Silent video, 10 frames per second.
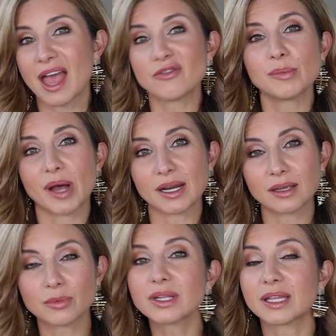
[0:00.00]

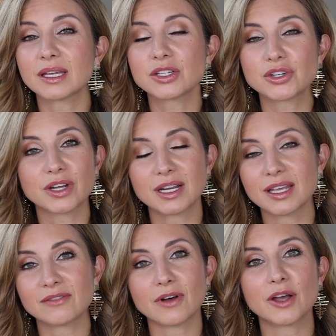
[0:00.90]
everybody, really, because you're gonna
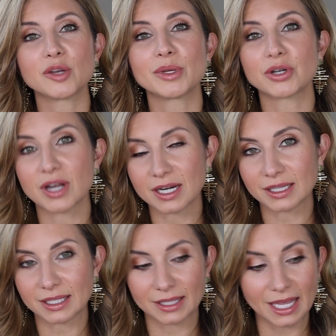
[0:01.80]
get volume and you're
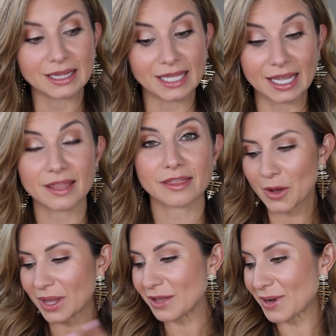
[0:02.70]
gonna get length.
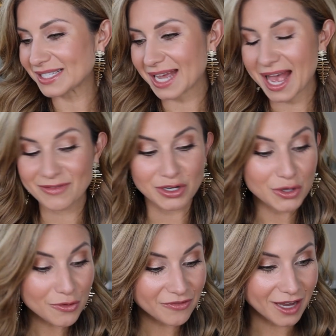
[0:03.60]
Okay, you guys, I have a
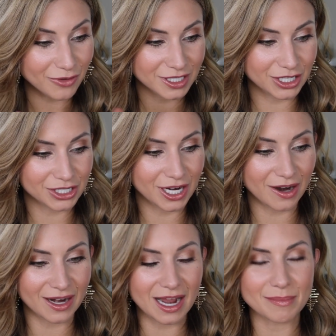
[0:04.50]
new favorite to
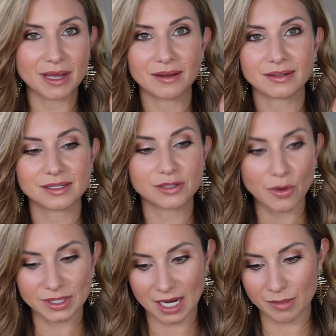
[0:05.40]
share, and I'm
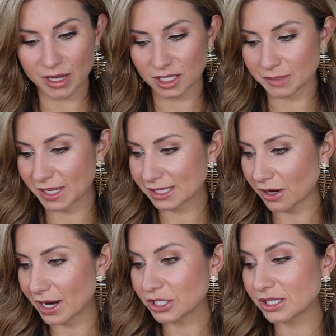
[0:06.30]
so excited about this
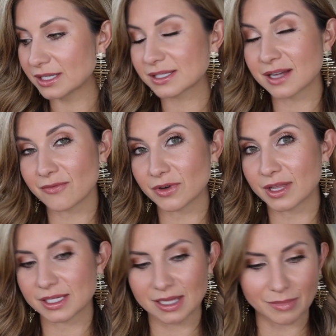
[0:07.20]
mascara. I actually discovered
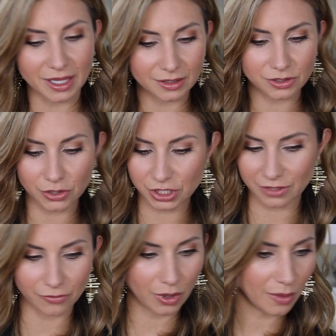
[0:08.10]
this. I'm like
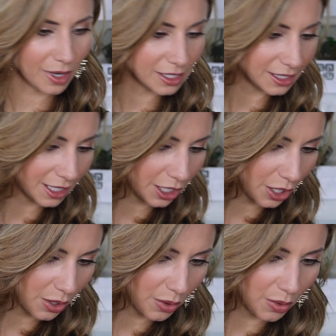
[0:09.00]
searching for it. Where did it
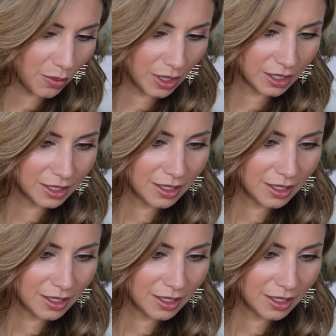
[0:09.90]
go?